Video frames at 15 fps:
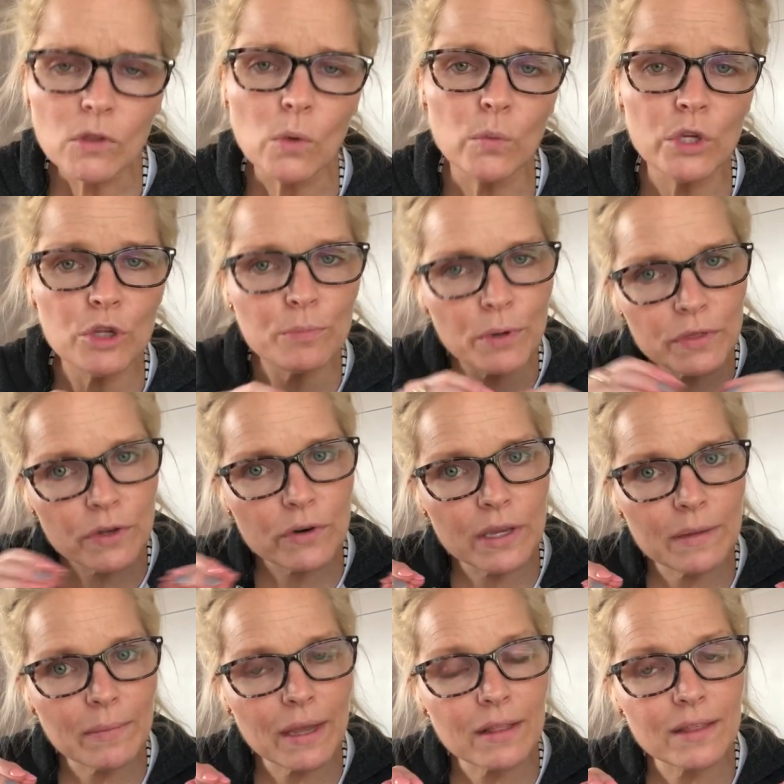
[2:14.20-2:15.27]
when you put their
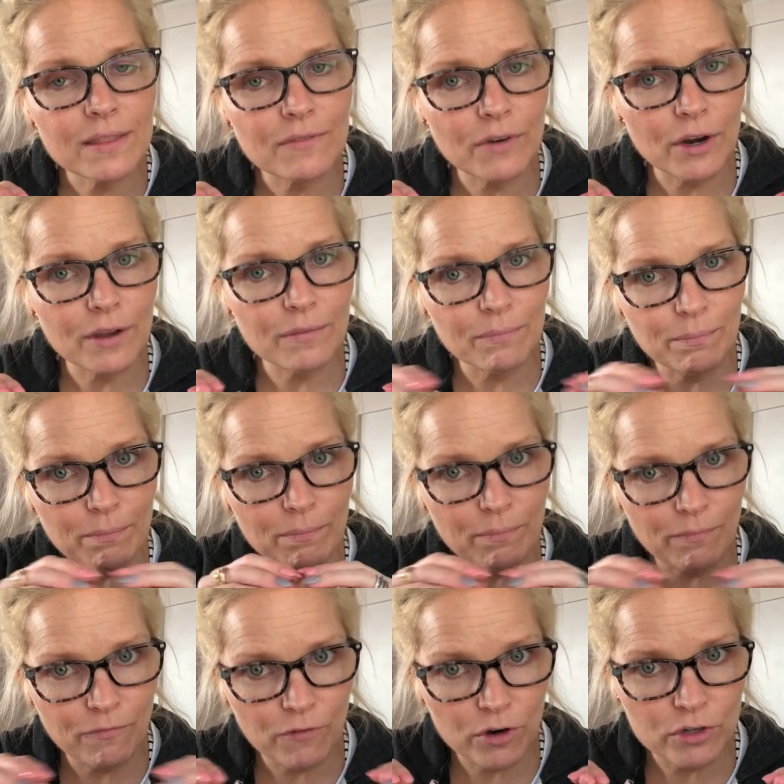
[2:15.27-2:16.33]
email in the very
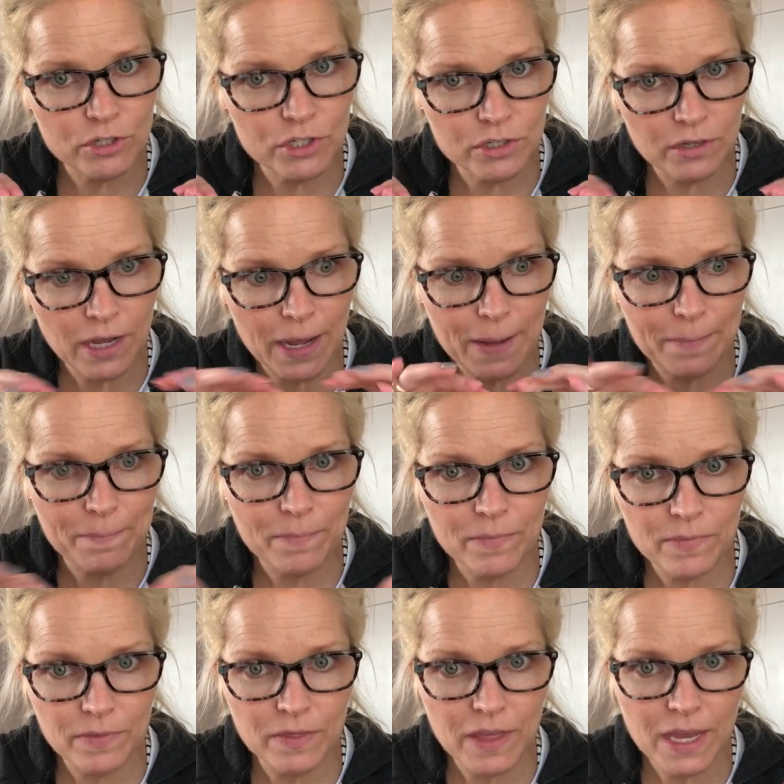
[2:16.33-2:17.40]
first
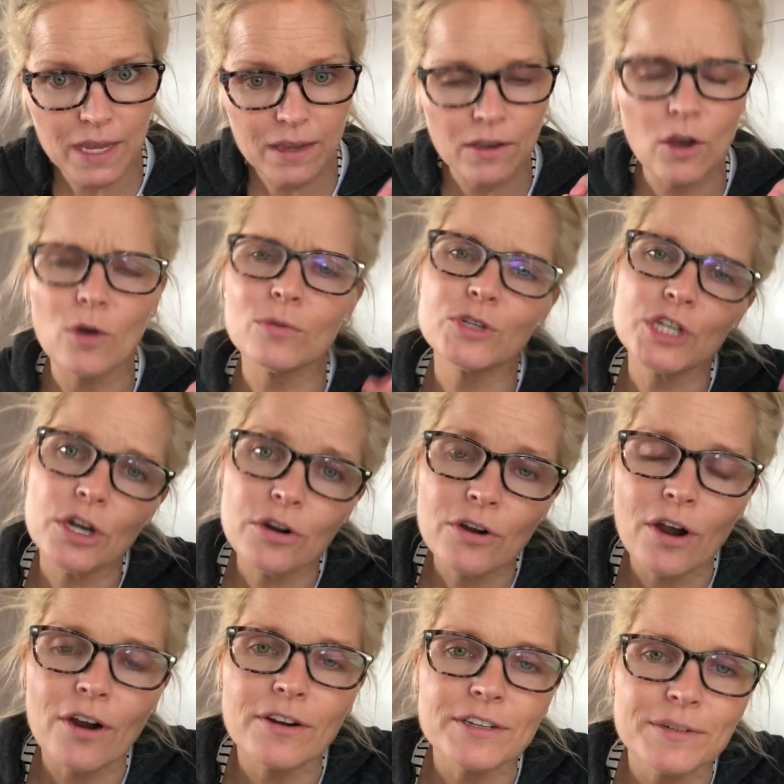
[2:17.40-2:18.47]
thing, Share a
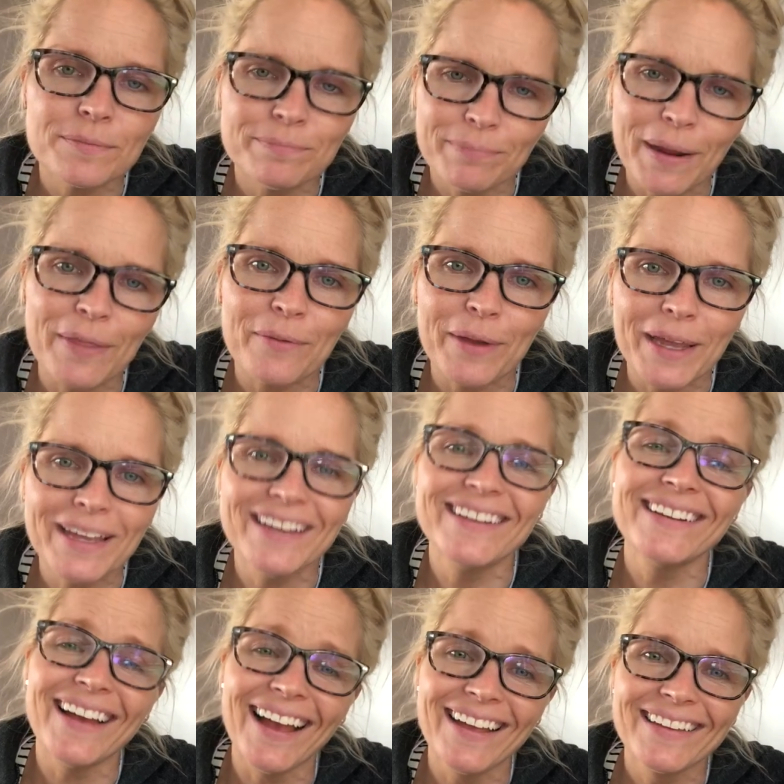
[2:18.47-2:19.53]
Cart, by the way,
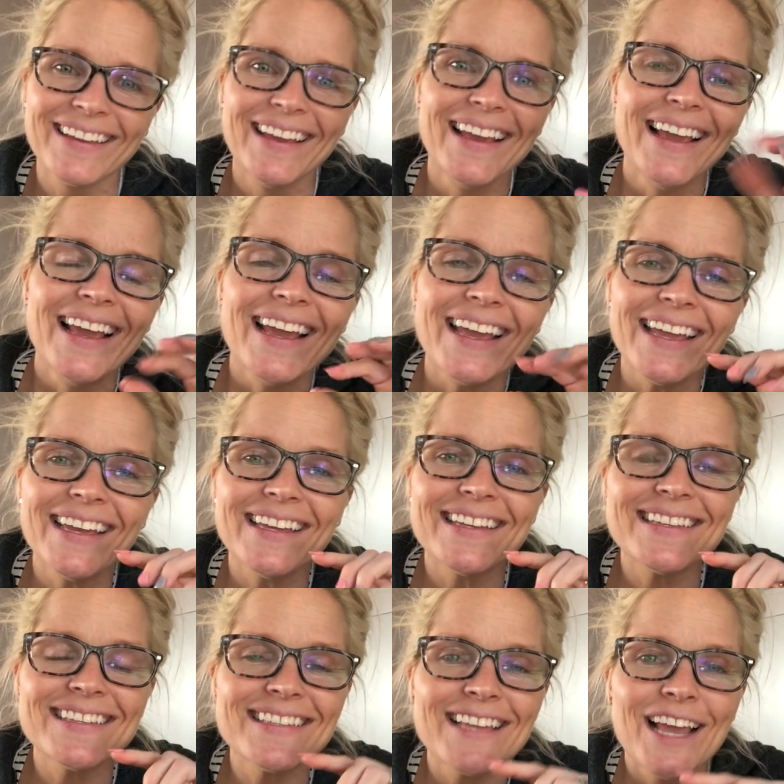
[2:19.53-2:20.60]

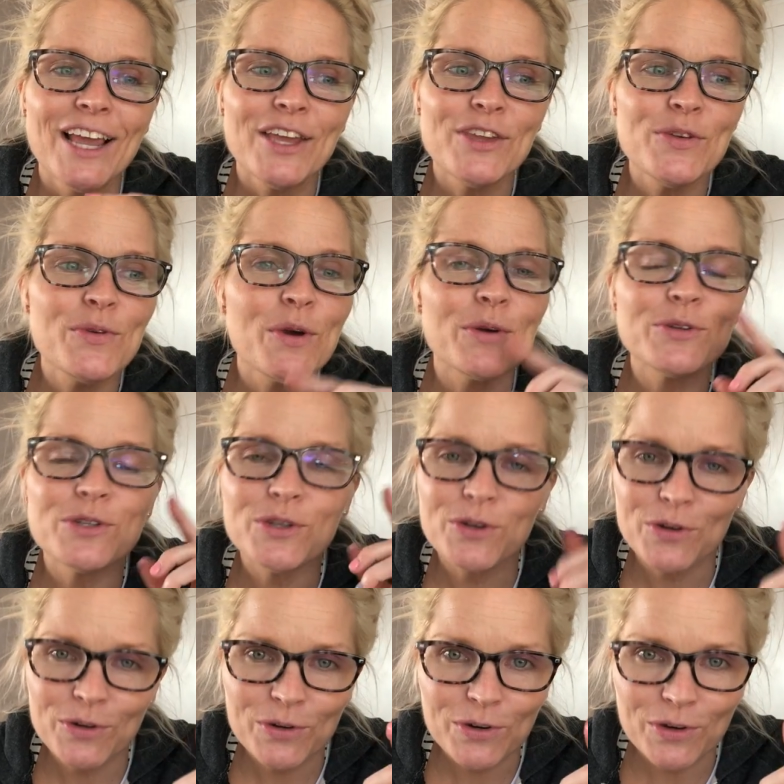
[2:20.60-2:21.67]
is you go to
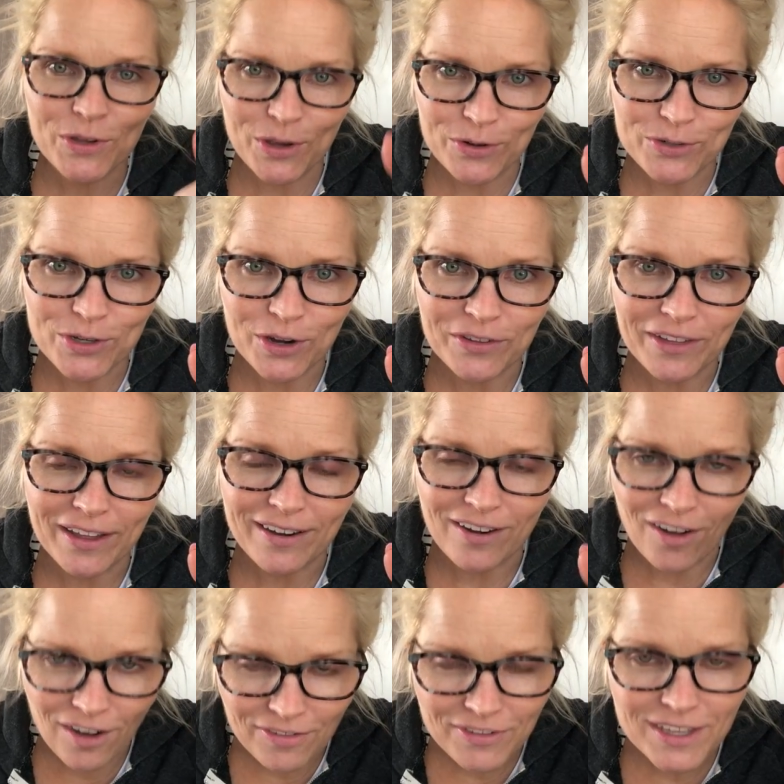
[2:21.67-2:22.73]
your Coach Online
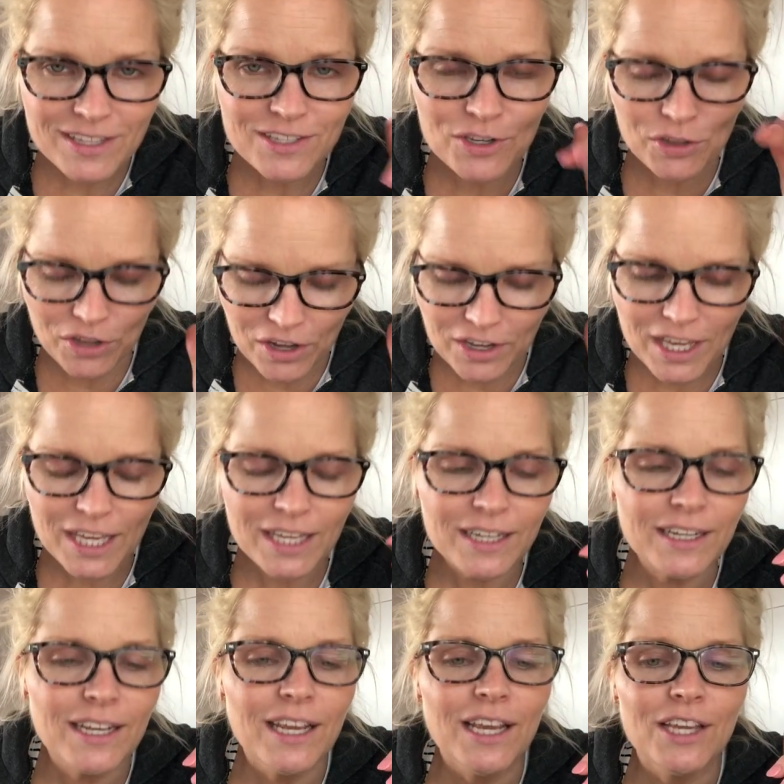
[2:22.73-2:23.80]
office, you log
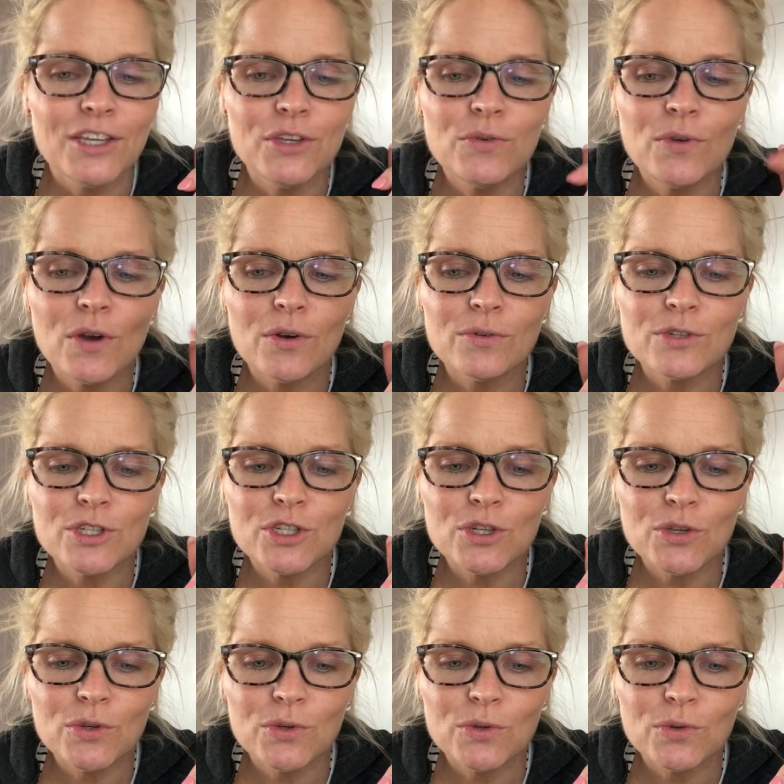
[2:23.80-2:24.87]
in, you go
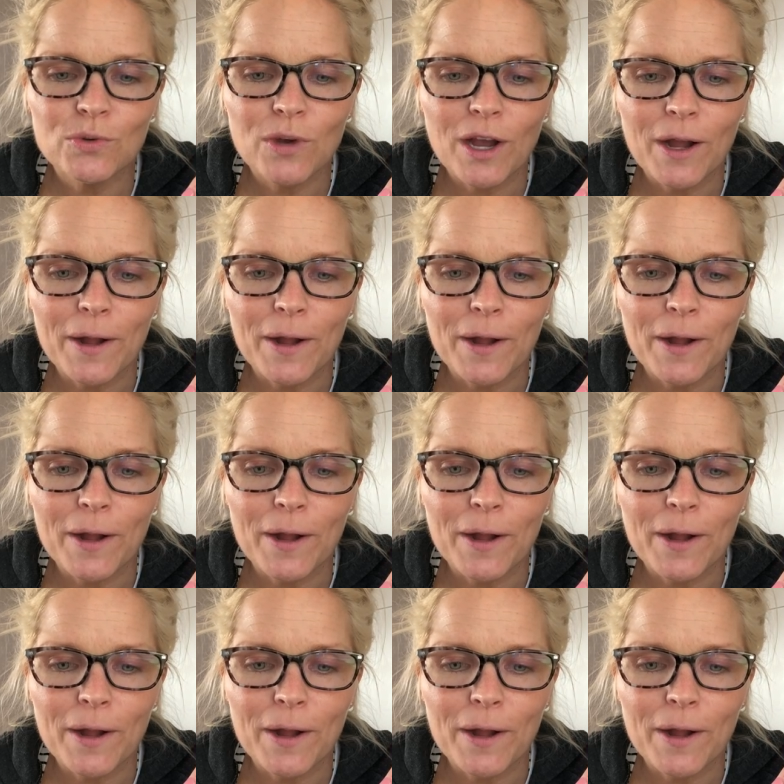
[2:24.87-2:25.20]
to